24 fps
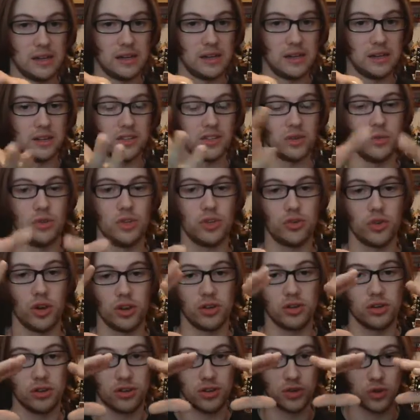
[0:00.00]
so when you try
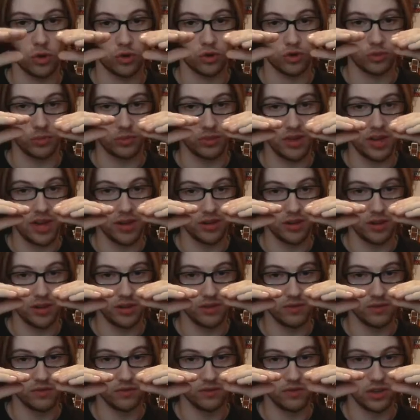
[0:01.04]
and squash them together,
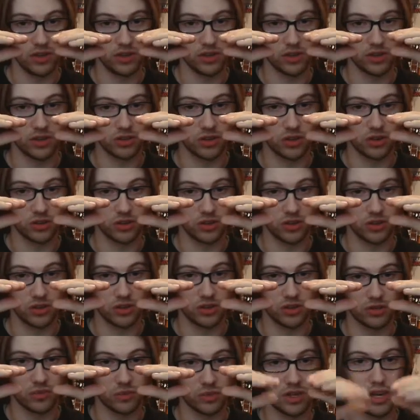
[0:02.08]
they just start to
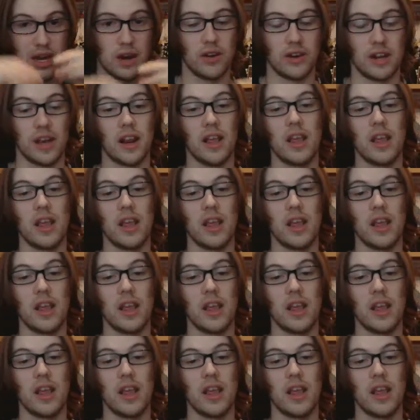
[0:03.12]
stretch out again.